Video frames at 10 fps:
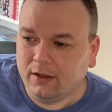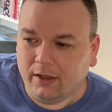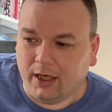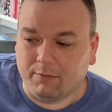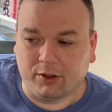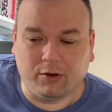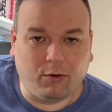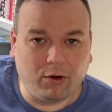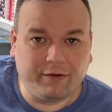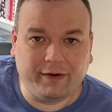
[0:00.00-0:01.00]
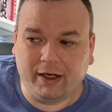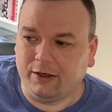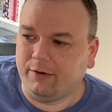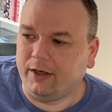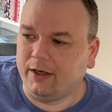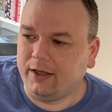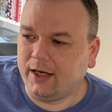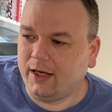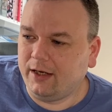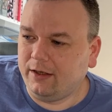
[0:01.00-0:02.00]
you can put the order value in, and
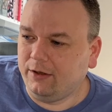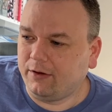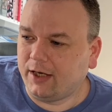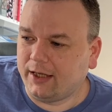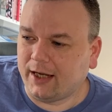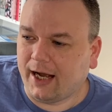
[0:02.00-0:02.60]
then you can either